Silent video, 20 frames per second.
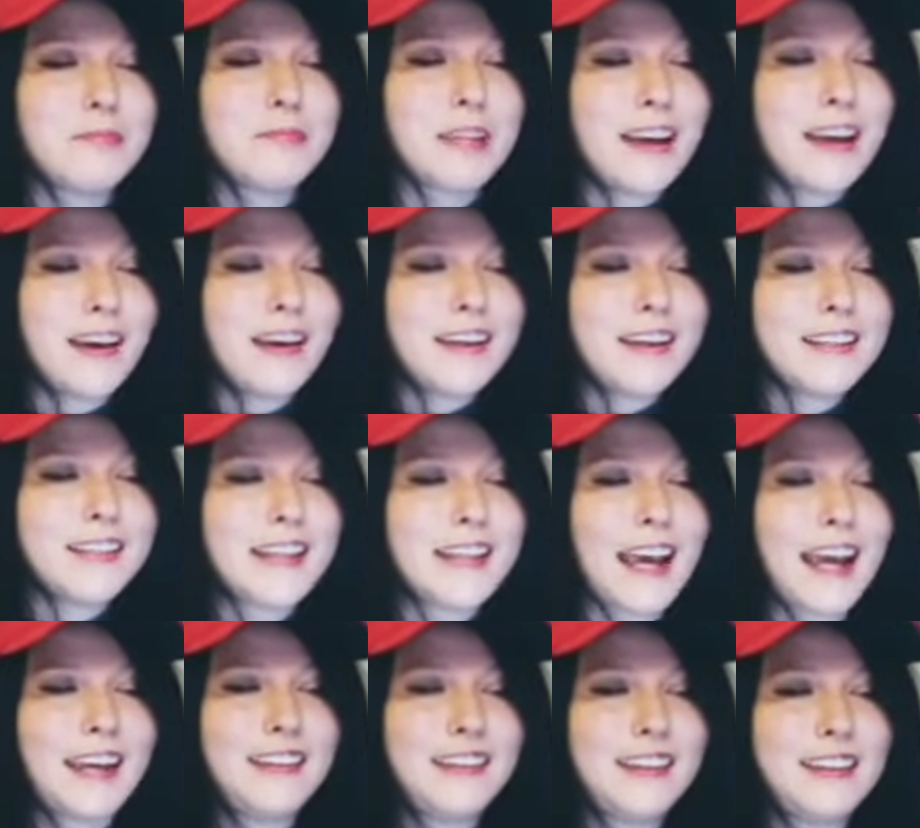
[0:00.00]
because
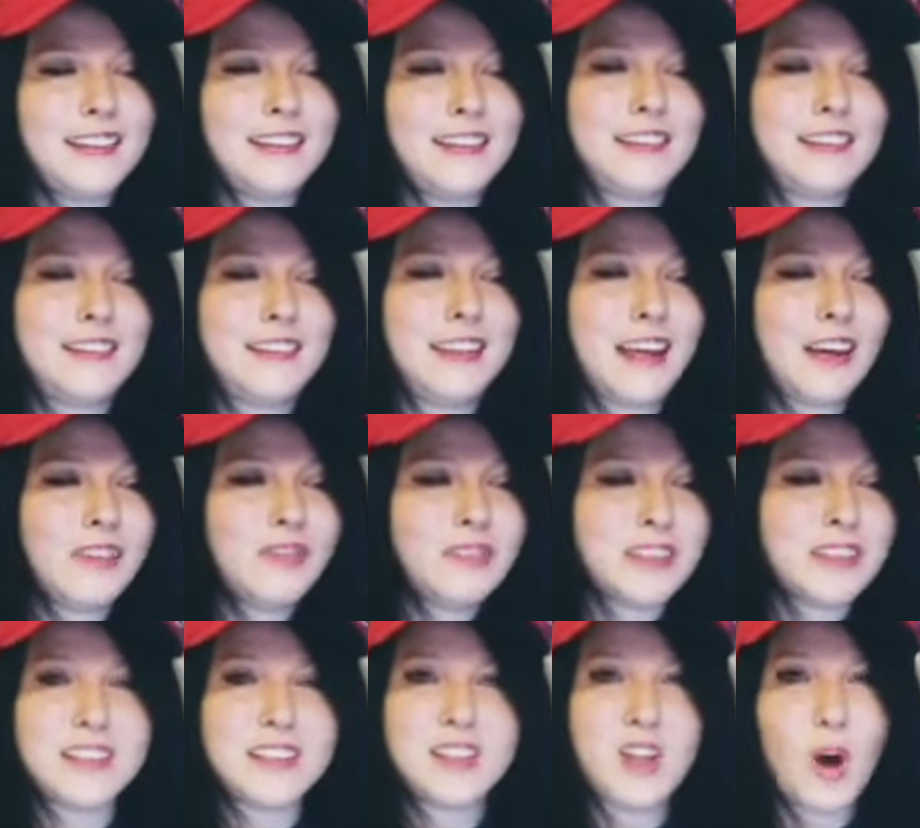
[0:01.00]
I think the
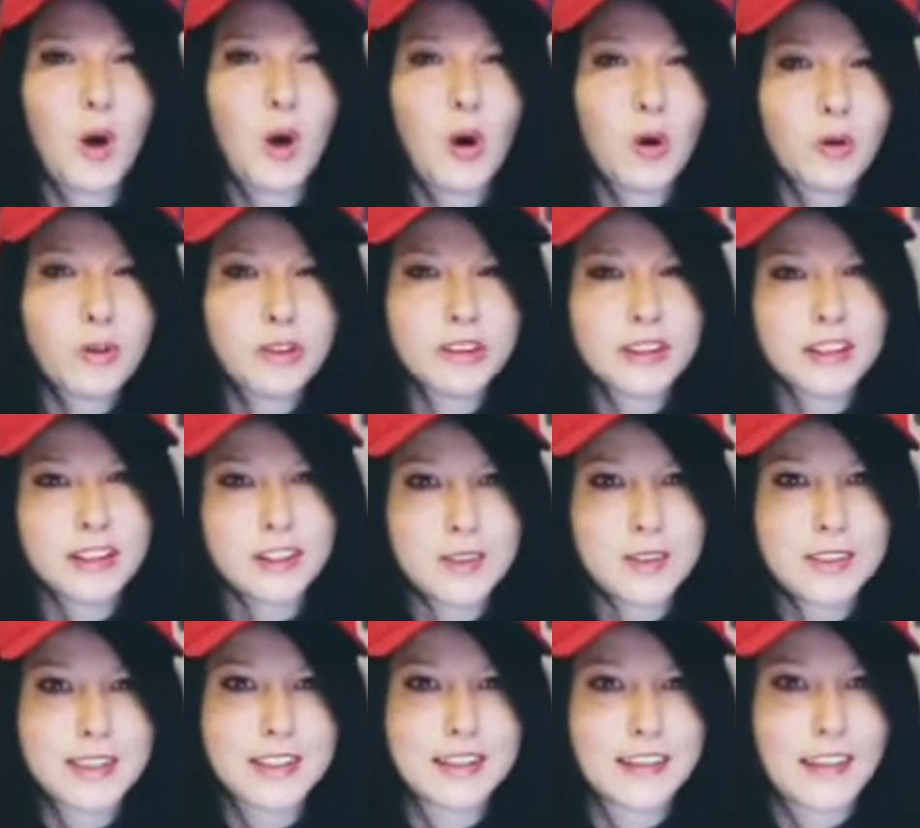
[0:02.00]
left is totally
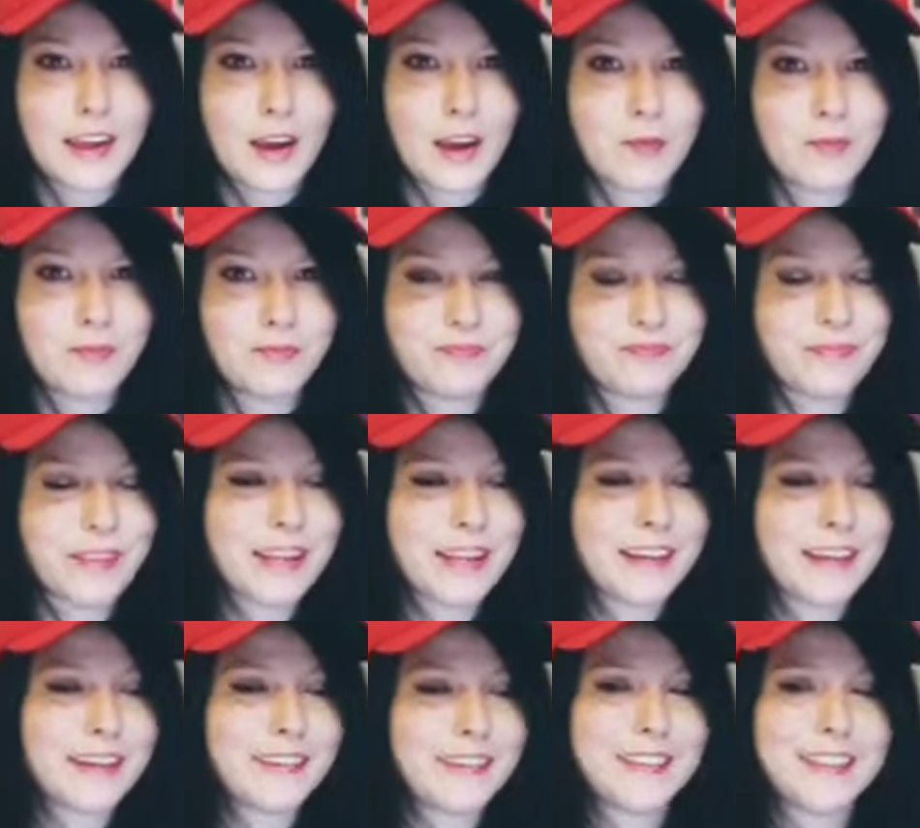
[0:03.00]
using them.
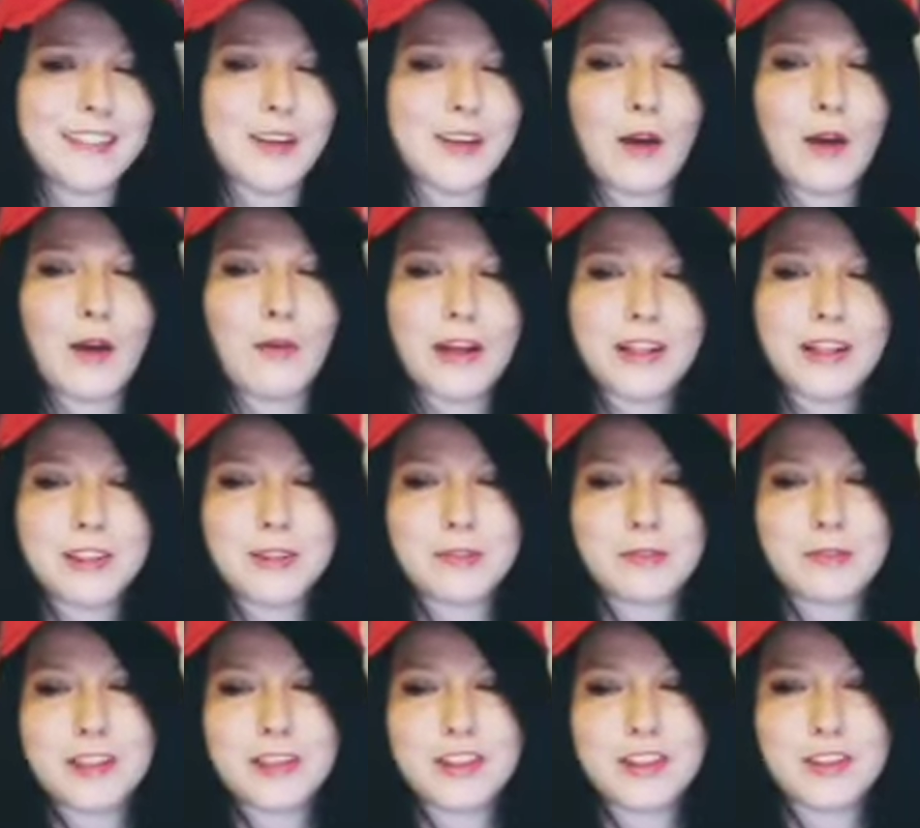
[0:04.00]
And so I wanted
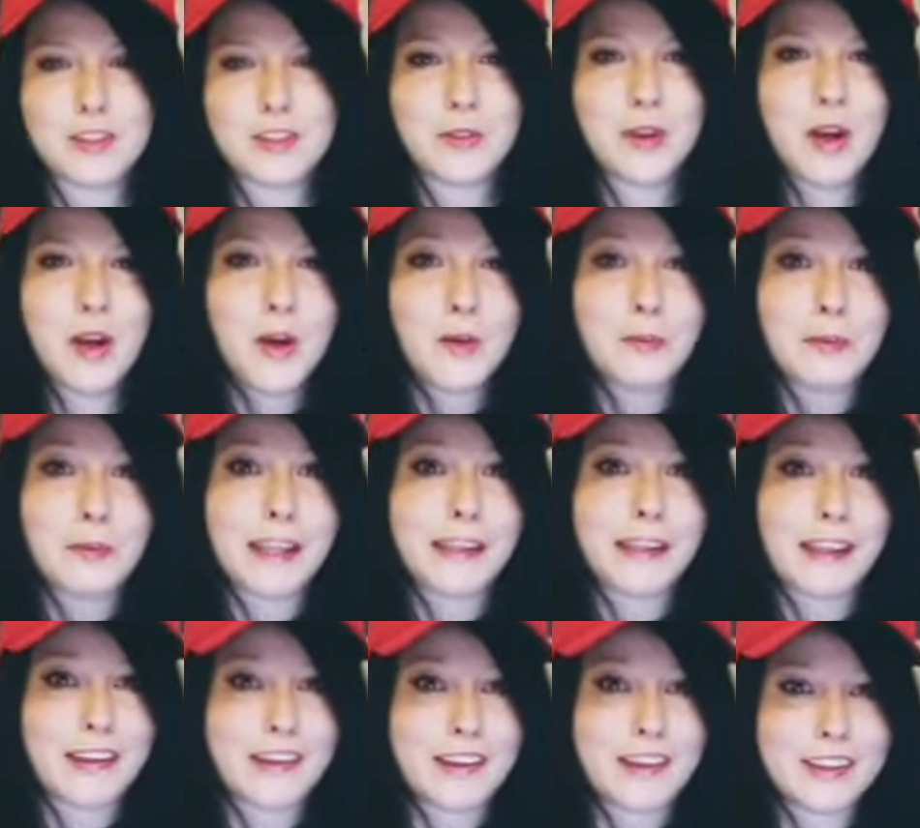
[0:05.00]
to read you my
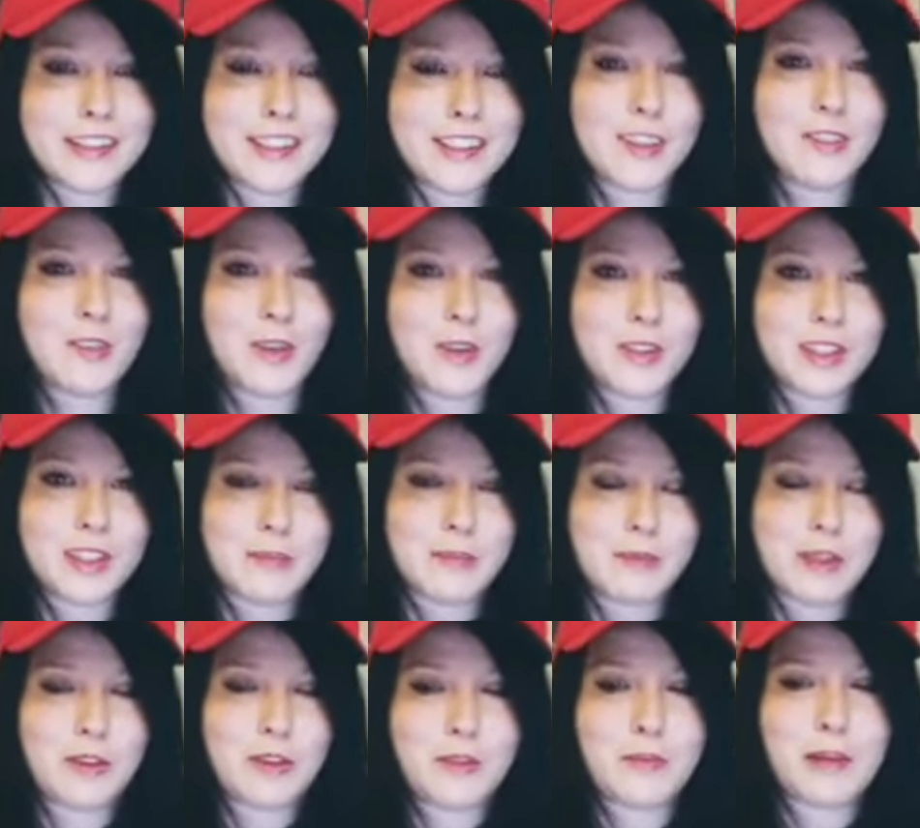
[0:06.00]
letter. So, of course, I'll
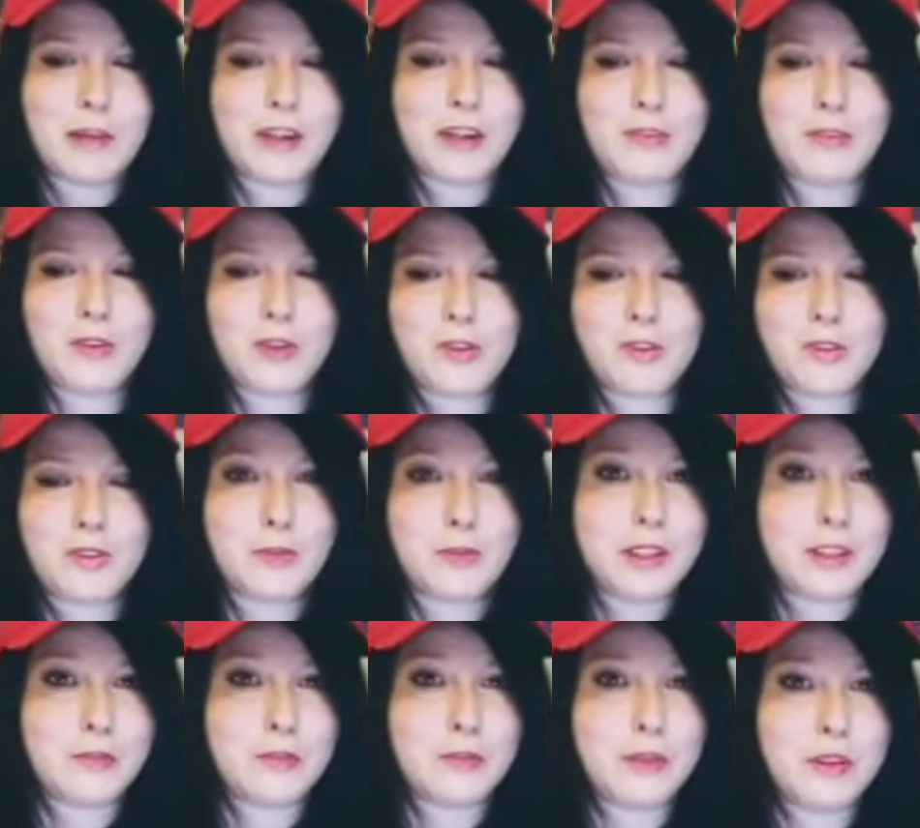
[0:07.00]
be going back and forth from
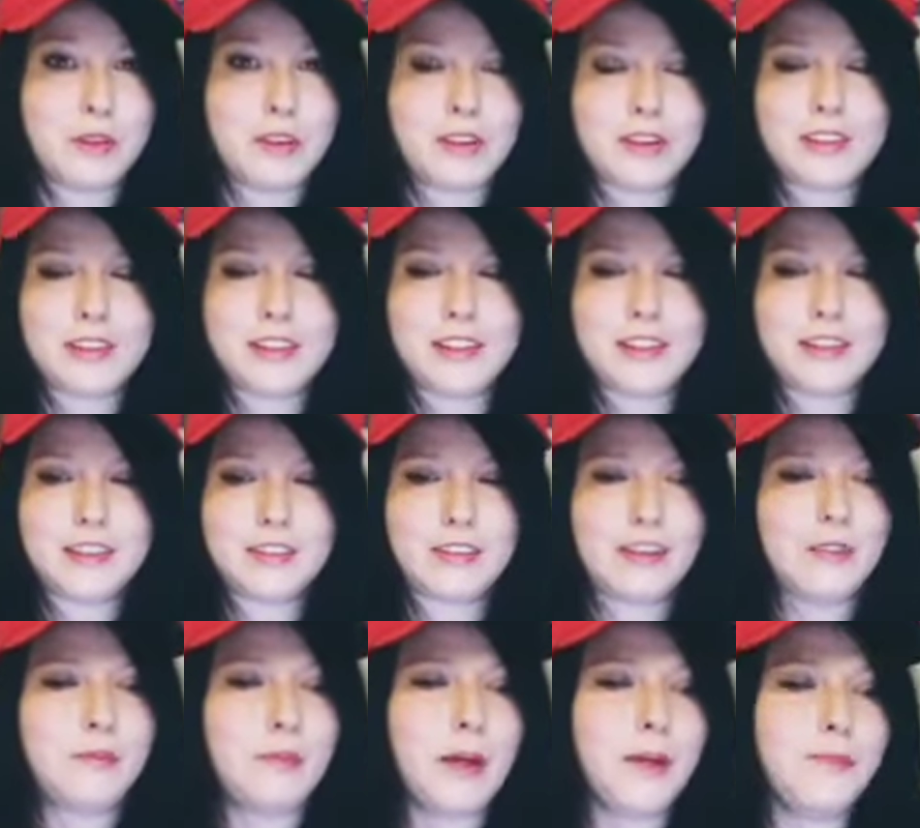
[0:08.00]
the computer to the
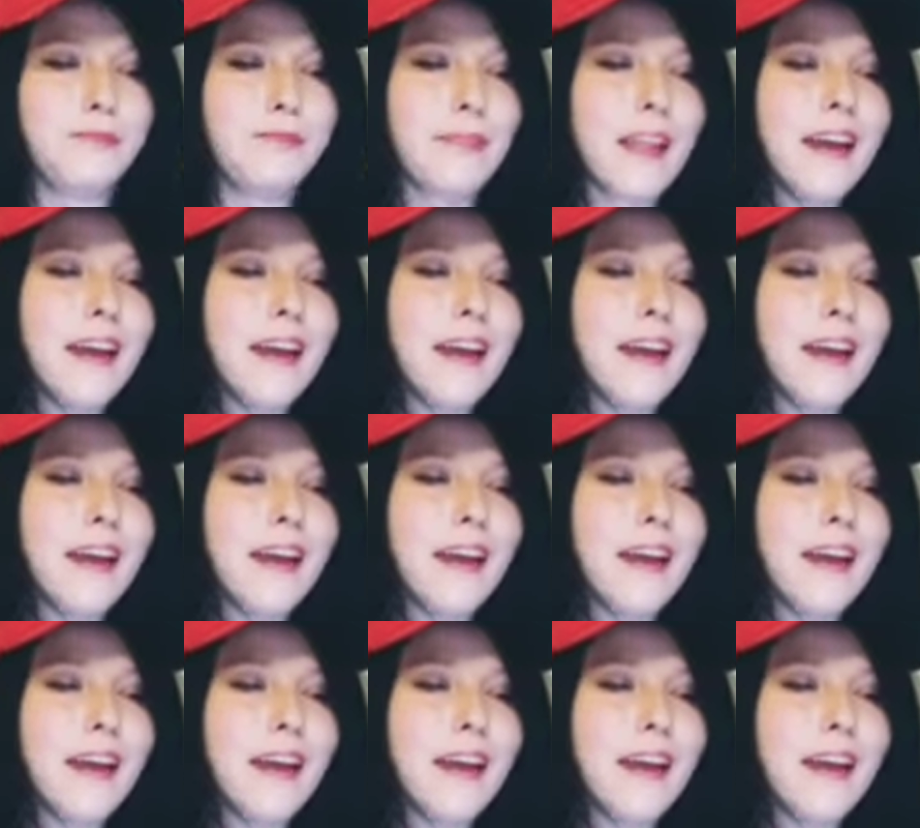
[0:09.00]
screen, but...